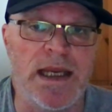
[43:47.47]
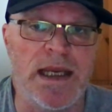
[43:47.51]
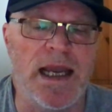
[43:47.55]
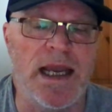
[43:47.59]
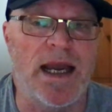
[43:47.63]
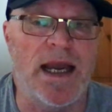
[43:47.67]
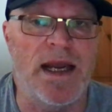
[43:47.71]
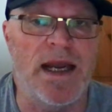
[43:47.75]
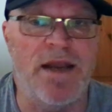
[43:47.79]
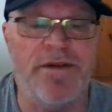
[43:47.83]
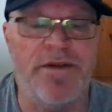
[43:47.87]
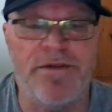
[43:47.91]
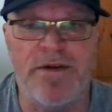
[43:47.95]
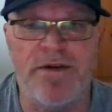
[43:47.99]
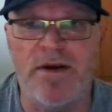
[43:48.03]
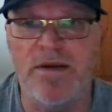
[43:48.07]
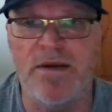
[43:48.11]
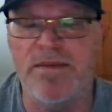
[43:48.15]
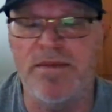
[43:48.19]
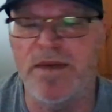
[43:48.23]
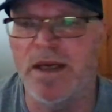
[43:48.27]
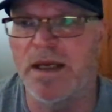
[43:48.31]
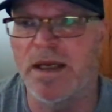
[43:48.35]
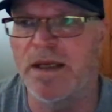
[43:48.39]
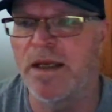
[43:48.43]
And if I'm
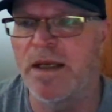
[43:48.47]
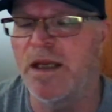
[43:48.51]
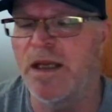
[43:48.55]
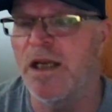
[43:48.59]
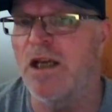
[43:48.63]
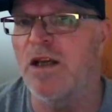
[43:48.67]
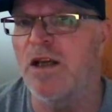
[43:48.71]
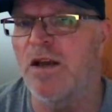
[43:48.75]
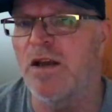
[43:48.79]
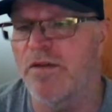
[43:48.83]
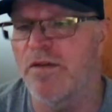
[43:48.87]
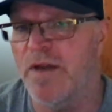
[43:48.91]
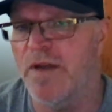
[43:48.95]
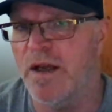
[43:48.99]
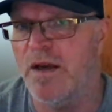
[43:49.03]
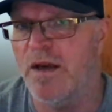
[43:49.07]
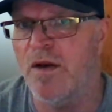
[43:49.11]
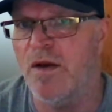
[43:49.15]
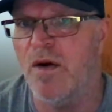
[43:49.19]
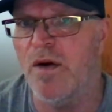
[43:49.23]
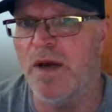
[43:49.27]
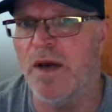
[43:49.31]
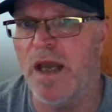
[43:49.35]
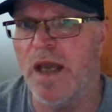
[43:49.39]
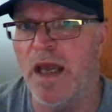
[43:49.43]
in, you then
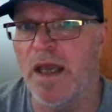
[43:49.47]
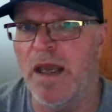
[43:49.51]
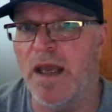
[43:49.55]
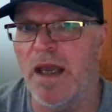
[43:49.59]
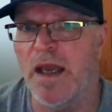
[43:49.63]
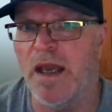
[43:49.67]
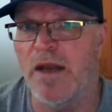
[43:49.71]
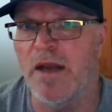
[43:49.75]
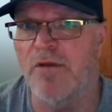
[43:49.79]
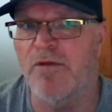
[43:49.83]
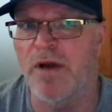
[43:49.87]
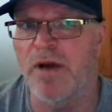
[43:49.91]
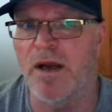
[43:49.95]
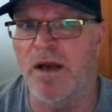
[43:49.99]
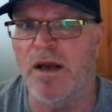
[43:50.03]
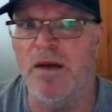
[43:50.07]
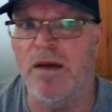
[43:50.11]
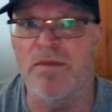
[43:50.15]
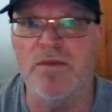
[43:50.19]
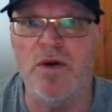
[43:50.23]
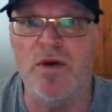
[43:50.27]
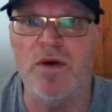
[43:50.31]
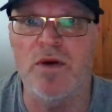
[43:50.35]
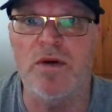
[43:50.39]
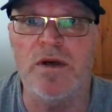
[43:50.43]
got to get your head round. I'm
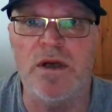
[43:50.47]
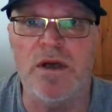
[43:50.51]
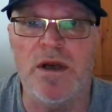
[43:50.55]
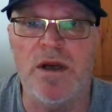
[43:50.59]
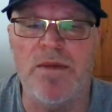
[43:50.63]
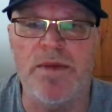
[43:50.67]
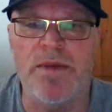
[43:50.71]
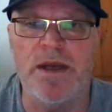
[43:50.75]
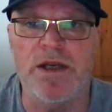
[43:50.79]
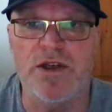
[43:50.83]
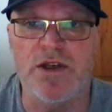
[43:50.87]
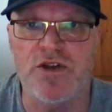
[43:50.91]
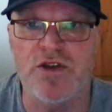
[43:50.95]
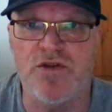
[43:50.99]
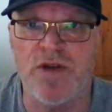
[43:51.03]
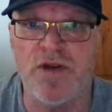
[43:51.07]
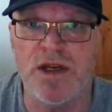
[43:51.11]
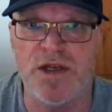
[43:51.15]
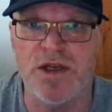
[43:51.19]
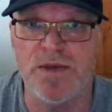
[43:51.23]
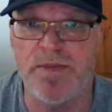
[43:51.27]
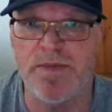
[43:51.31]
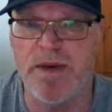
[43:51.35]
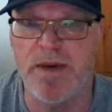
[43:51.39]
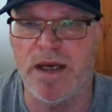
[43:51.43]
not going to be a
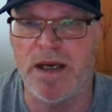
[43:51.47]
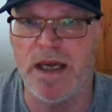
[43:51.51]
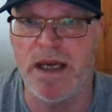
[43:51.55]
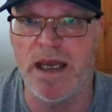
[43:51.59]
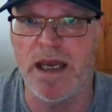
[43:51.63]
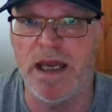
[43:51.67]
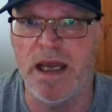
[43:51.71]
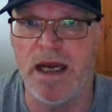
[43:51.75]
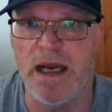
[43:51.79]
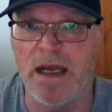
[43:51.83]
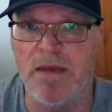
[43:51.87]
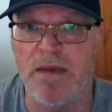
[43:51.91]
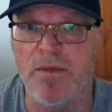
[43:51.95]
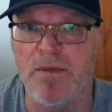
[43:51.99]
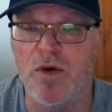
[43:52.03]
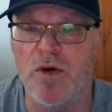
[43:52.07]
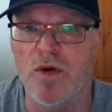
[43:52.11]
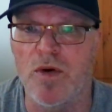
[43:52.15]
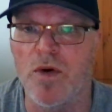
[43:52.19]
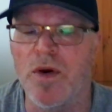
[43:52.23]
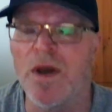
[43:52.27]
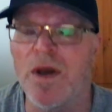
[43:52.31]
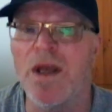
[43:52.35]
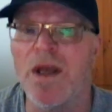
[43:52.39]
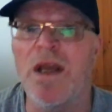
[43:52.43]
stress bucket anymore.
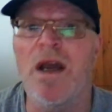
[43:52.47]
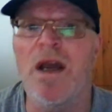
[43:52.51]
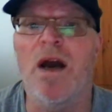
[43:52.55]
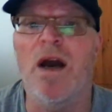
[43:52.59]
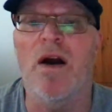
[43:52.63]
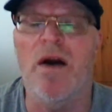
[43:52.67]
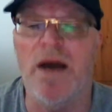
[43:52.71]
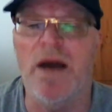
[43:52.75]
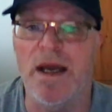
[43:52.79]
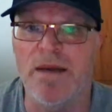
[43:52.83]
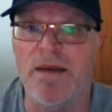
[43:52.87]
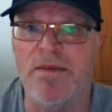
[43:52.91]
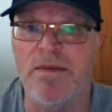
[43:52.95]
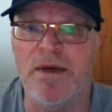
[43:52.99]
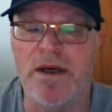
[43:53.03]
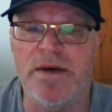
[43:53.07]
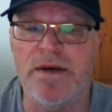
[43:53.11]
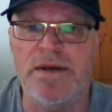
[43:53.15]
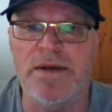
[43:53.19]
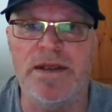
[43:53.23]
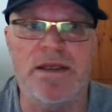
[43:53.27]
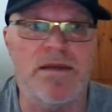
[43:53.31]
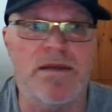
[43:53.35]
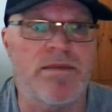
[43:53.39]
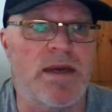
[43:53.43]
I am
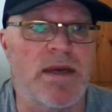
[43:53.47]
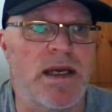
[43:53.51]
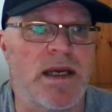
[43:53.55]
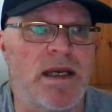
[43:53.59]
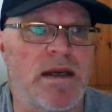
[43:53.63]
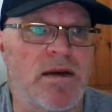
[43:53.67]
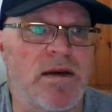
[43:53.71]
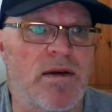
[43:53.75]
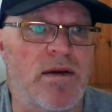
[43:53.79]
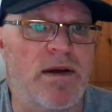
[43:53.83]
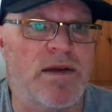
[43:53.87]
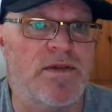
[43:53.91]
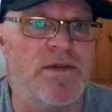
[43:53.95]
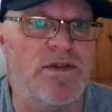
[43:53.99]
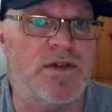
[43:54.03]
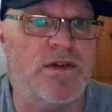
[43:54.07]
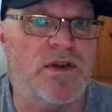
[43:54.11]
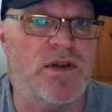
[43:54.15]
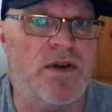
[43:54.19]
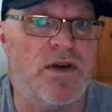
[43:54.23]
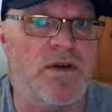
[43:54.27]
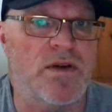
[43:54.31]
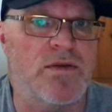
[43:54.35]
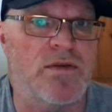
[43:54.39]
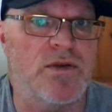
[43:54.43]
going to make
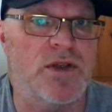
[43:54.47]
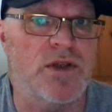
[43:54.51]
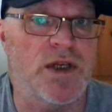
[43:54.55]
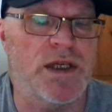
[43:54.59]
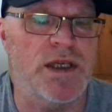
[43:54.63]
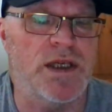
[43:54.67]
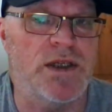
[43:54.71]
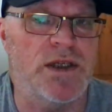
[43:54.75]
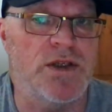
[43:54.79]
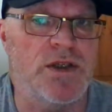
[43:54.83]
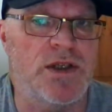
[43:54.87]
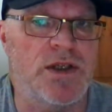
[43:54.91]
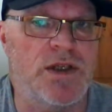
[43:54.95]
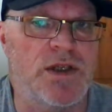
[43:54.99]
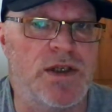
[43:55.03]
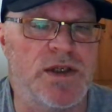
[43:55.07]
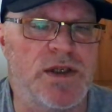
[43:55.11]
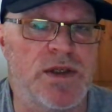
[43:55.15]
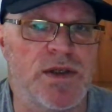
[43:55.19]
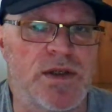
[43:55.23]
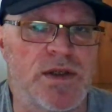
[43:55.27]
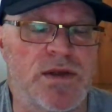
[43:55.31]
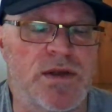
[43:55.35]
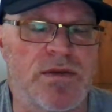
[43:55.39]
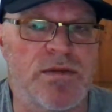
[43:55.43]
lifestyle
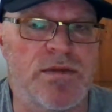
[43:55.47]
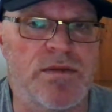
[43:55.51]
changes,